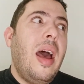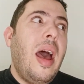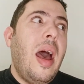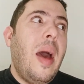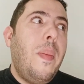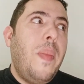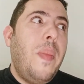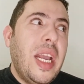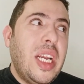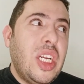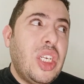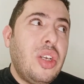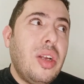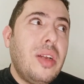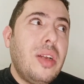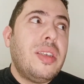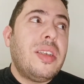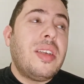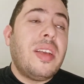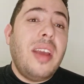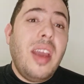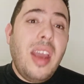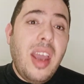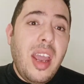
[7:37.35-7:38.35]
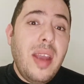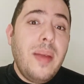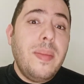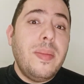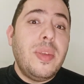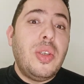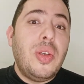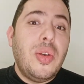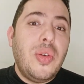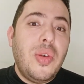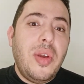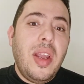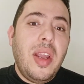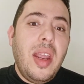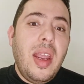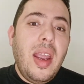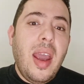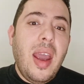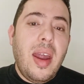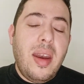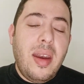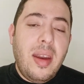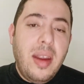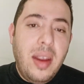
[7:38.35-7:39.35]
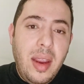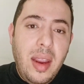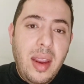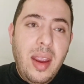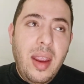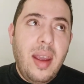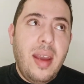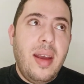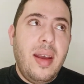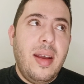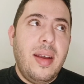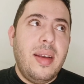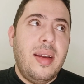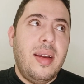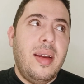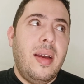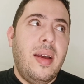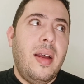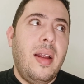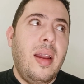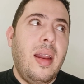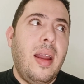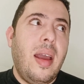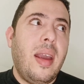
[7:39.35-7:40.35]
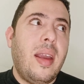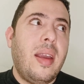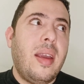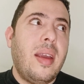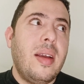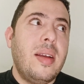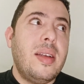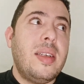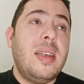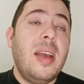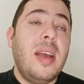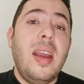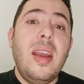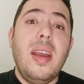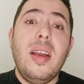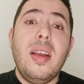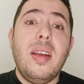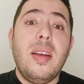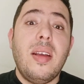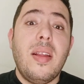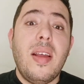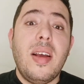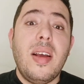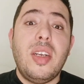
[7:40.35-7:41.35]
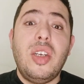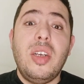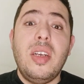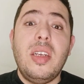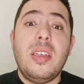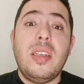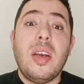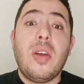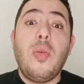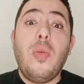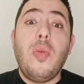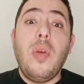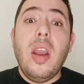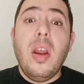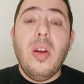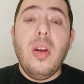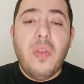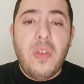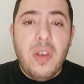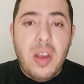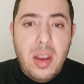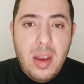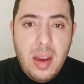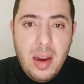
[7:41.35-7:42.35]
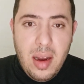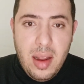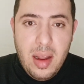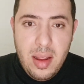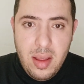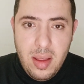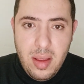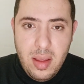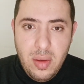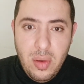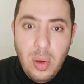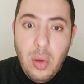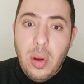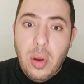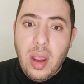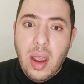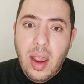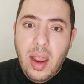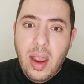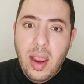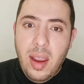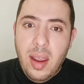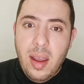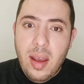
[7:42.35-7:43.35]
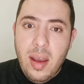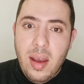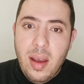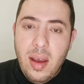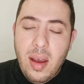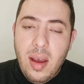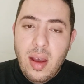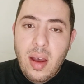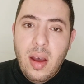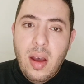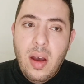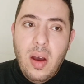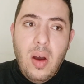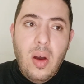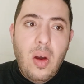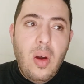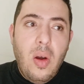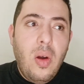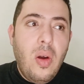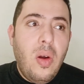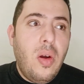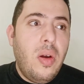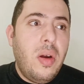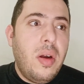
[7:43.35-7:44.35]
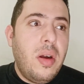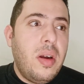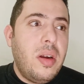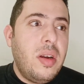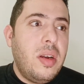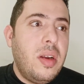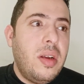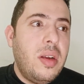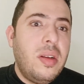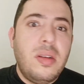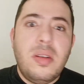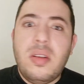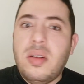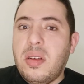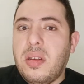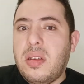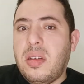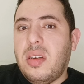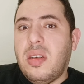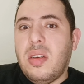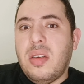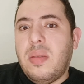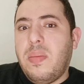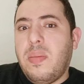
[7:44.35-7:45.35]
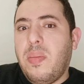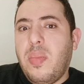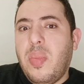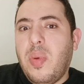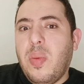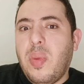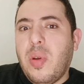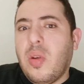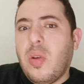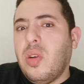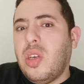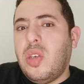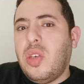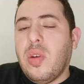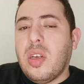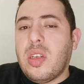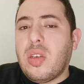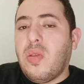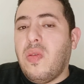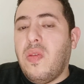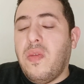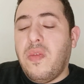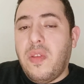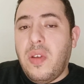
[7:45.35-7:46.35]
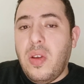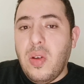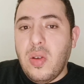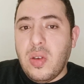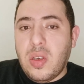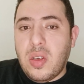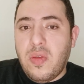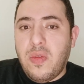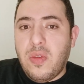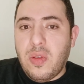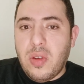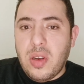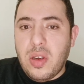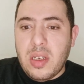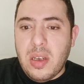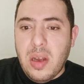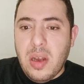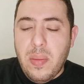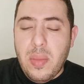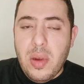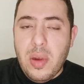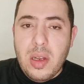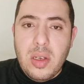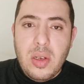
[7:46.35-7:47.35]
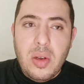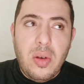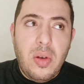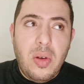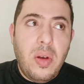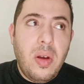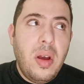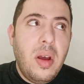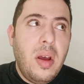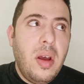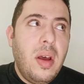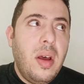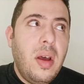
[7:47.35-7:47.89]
a patient came to E&E like saying that she's a queen of England, okay? Or because she was confused, for example. So